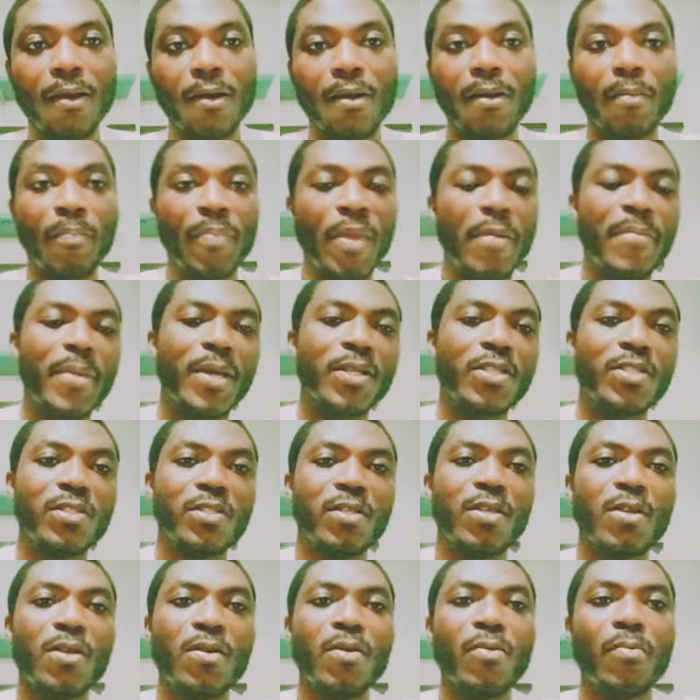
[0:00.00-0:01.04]

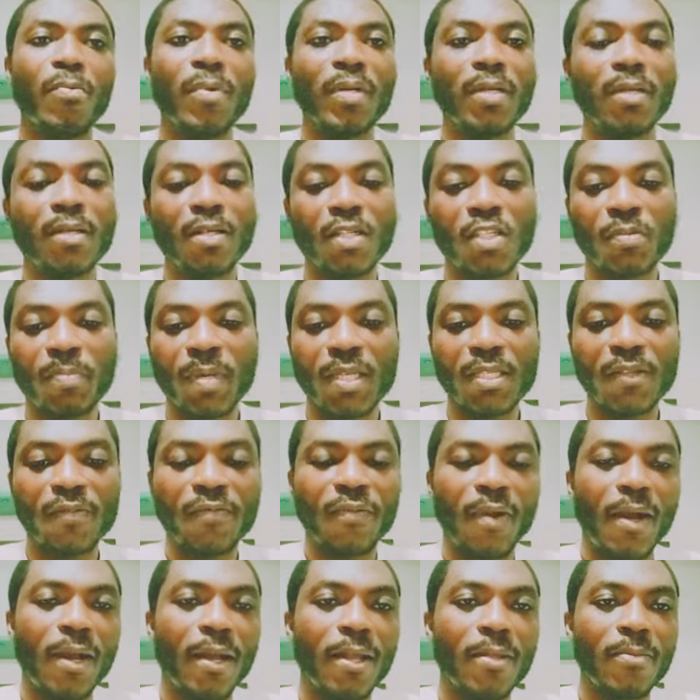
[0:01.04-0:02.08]
payment within the
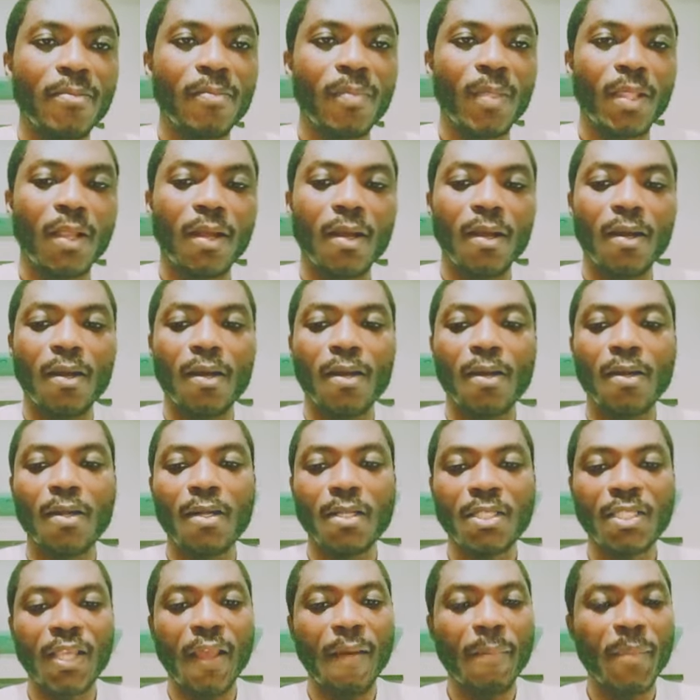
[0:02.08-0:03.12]
specified
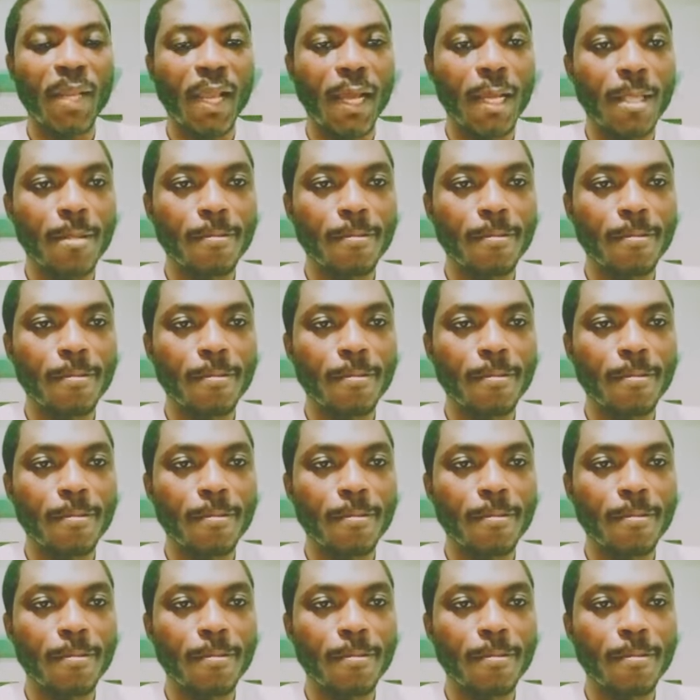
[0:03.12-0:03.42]
timeline.